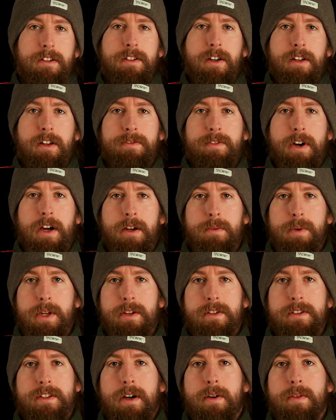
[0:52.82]
a ton of other
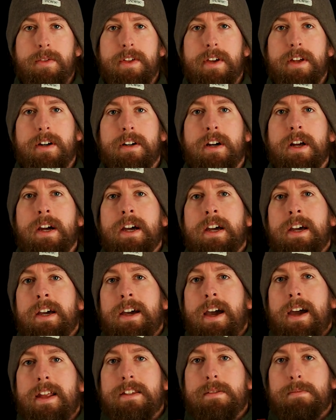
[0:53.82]
videos out there,
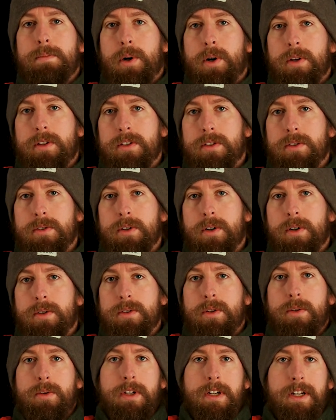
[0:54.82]
and it's important to
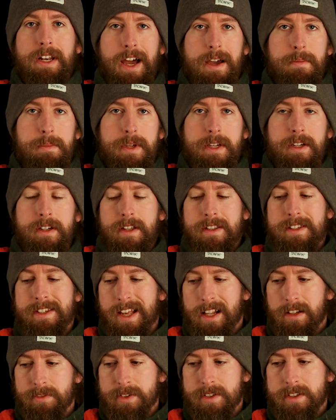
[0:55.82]
note climbing
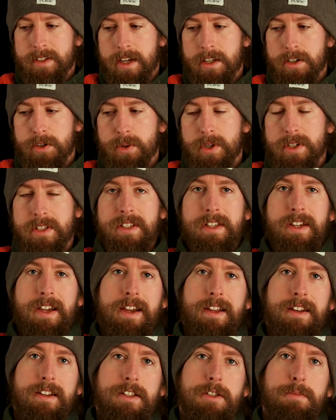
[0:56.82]
itself is dangerous,
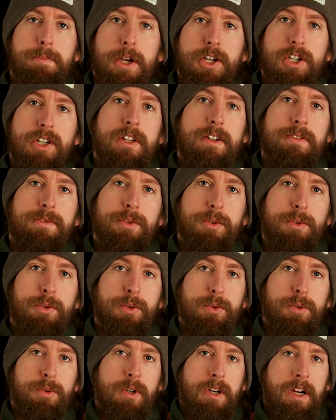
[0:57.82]
and especially if you
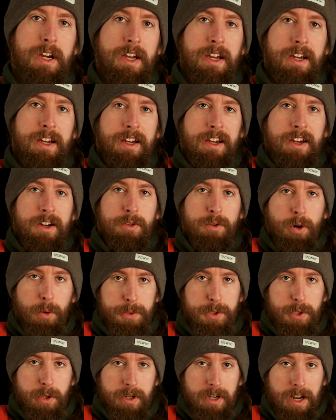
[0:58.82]
do rope
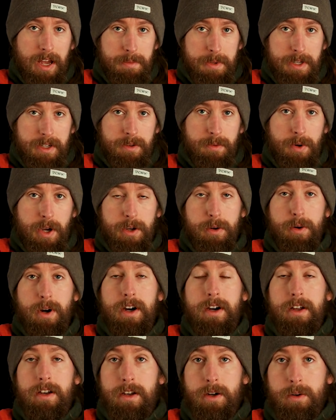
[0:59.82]
solo climbing where you
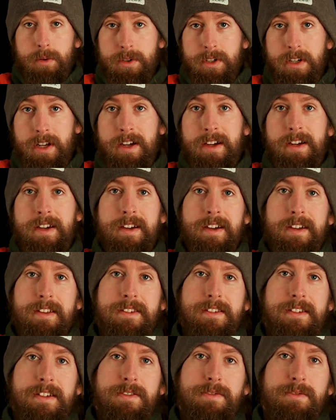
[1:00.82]
are alone,
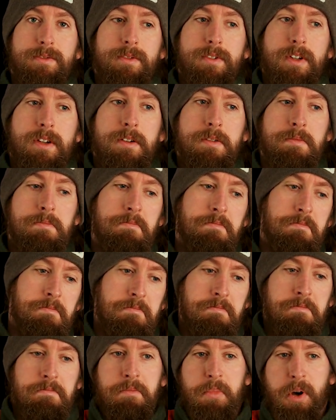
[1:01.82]
it's even
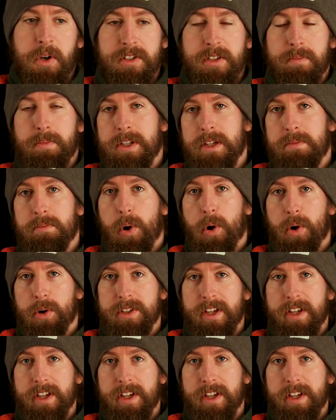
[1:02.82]
possibly more